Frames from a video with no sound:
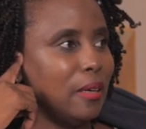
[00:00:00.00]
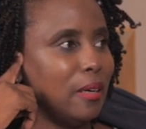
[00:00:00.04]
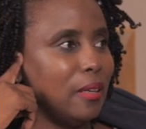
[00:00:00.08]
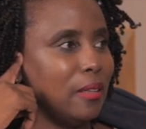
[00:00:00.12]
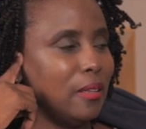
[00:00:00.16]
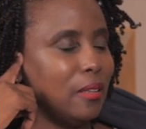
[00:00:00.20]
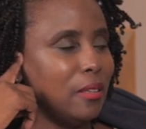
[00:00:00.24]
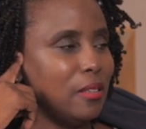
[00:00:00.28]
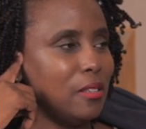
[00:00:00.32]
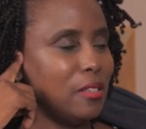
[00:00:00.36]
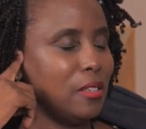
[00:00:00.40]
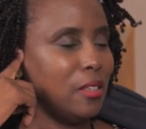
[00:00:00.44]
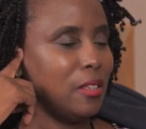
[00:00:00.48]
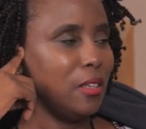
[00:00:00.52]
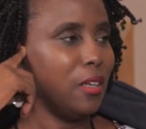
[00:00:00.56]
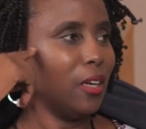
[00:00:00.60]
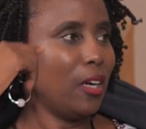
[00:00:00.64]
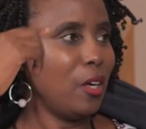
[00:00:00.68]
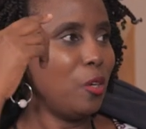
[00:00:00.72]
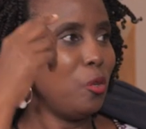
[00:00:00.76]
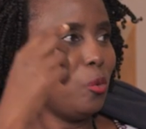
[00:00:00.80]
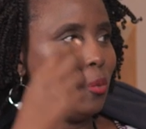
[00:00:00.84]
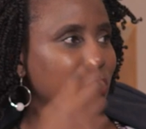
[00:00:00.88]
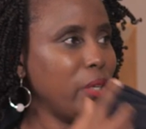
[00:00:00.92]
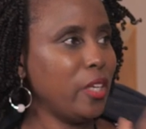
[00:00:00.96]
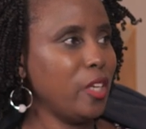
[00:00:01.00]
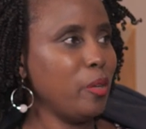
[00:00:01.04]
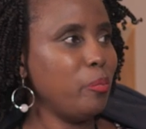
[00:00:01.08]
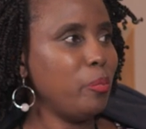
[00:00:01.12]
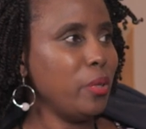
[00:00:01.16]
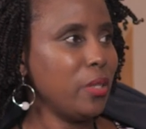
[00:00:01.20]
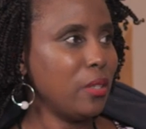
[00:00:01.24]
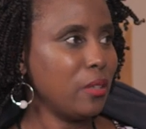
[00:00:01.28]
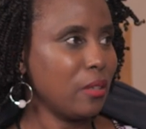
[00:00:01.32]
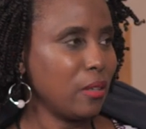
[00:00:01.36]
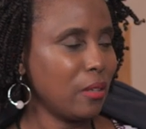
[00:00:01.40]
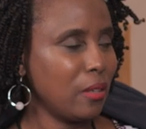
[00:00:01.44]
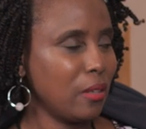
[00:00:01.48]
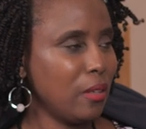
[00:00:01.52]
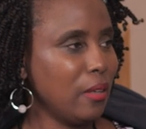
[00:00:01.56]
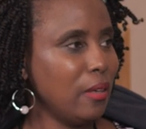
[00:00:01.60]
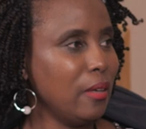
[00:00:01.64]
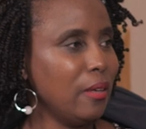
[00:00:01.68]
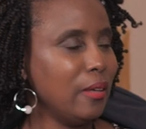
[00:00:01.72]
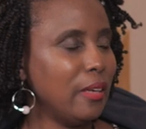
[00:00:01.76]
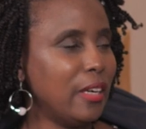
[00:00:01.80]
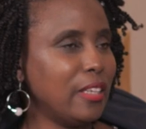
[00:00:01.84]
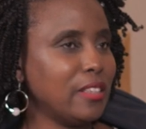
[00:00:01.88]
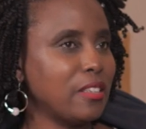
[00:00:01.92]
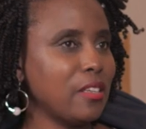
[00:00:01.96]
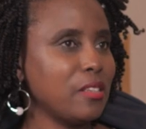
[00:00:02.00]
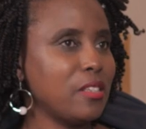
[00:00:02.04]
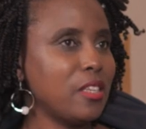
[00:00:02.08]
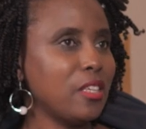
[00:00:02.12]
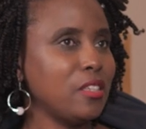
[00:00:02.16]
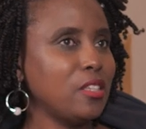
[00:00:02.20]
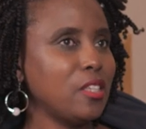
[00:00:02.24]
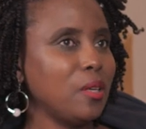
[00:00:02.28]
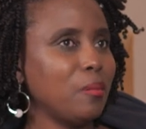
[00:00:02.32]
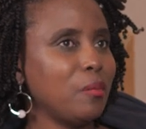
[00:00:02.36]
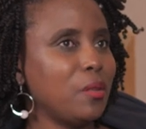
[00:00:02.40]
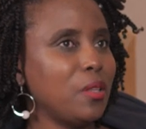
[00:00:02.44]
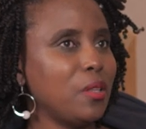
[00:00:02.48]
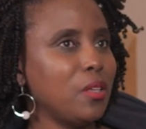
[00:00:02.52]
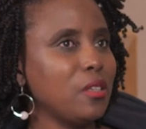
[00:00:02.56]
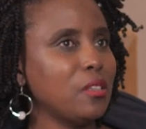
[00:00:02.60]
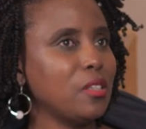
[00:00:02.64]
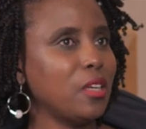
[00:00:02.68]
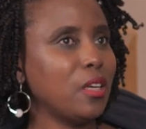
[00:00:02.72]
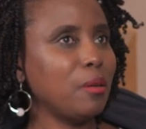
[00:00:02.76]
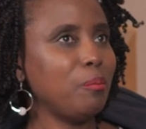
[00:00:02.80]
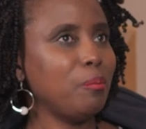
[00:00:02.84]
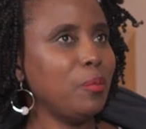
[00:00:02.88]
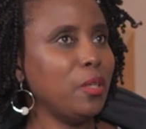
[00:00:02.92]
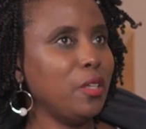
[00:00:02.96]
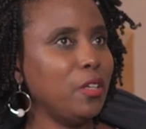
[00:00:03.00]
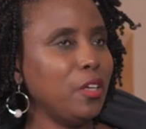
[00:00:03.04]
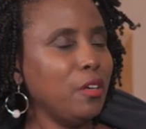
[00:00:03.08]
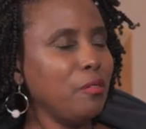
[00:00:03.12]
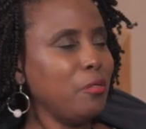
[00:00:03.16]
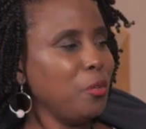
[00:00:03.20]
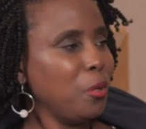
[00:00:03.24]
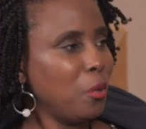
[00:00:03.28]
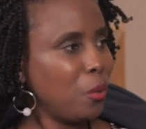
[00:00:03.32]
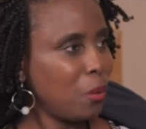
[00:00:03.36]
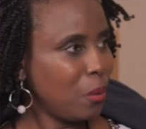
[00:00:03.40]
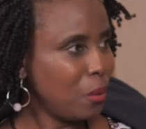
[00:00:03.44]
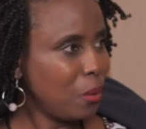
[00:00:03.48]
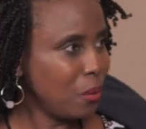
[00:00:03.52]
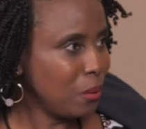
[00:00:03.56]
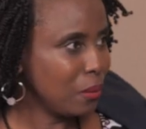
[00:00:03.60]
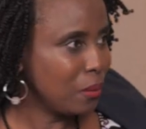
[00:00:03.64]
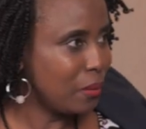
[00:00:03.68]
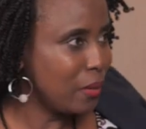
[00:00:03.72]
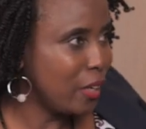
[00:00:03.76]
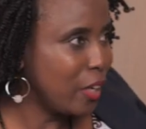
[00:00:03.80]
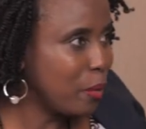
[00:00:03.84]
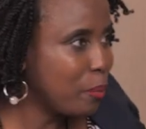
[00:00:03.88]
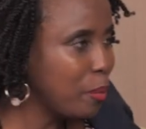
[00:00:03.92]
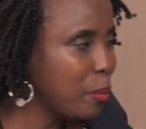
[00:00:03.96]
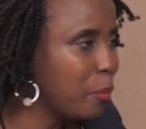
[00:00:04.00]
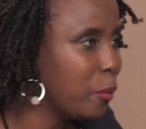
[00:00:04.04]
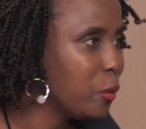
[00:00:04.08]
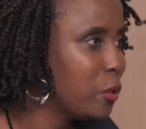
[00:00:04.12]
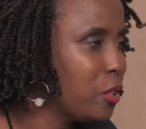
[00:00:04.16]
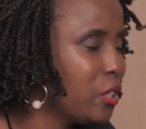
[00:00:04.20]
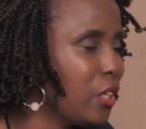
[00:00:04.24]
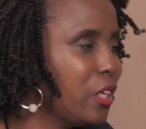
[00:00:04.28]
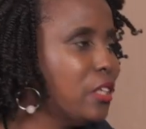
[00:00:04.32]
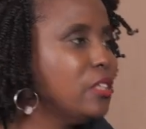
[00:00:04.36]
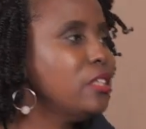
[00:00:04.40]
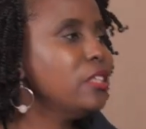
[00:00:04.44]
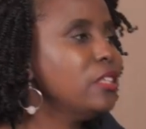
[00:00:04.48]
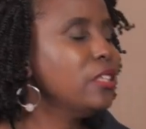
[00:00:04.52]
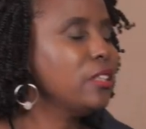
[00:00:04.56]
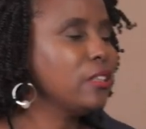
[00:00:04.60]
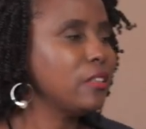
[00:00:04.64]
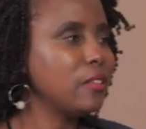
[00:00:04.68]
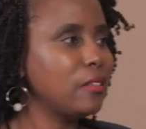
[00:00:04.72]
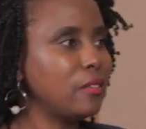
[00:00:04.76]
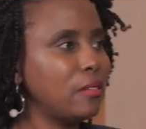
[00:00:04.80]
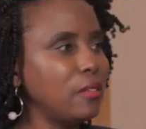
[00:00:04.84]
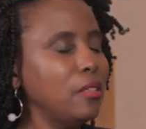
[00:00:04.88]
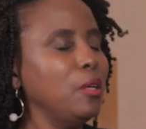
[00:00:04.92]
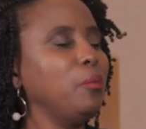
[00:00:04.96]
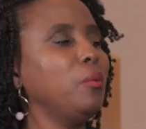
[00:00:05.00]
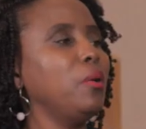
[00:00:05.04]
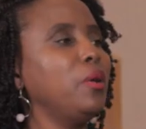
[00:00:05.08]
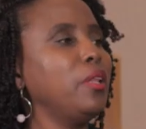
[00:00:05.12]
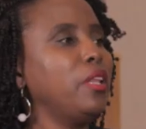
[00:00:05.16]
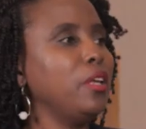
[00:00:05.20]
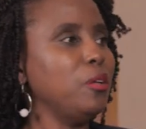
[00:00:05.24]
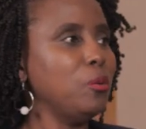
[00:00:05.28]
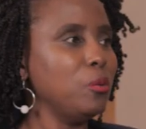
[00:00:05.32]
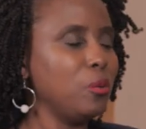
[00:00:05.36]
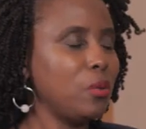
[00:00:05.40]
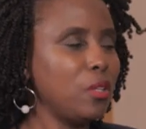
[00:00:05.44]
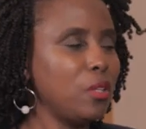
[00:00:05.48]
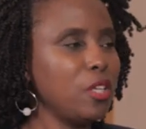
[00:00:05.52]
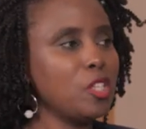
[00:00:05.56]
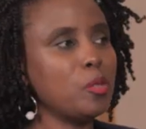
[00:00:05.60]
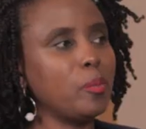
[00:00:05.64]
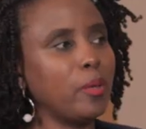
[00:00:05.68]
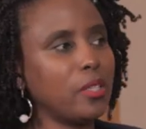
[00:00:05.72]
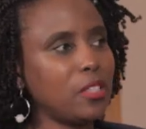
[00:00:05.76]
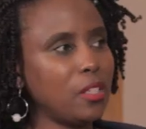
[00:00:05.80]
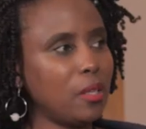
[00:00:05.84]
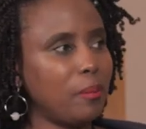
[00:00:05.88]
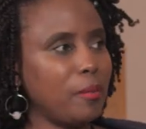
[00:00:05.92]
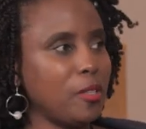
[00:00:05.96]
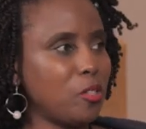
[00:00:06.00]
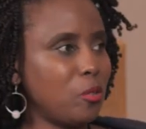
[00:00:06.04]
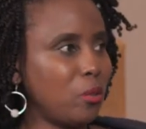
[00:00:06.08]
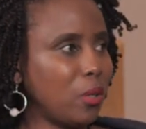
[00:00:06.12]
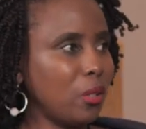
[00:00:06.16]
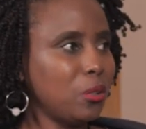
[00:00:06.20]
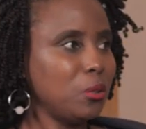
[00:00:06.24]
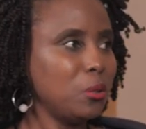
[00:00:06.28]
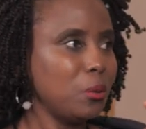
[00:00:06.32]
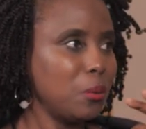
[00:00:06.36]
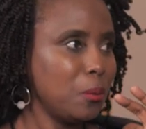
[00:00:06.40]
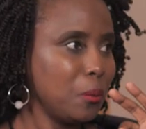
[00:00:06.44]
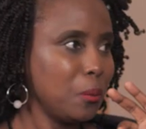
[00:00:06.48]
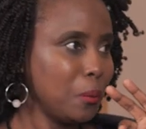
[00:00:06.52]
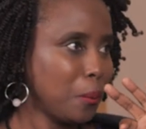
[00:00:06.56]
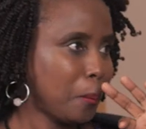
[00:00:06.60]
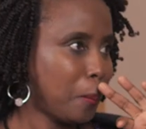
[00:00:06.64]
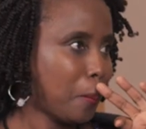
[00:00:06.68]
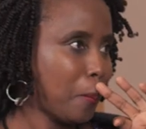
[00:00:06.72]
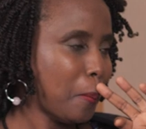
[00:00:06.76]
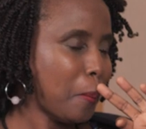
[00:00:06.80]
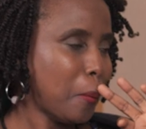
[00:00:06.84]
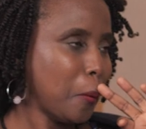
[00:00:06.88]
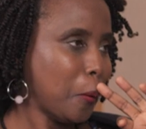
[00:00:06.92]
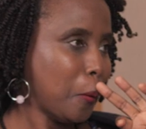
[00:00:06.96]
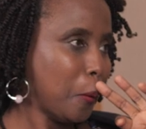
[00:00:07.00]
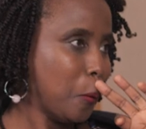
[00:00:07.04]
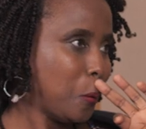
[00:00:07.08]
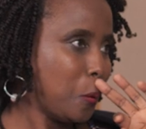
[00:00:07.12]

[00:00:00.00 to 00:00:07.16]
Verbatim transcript: and then seeing how do we keep it Mm. As I said, some things are behavioral, like mm -hmm. people changing the way they do things, but some are structural. Mm.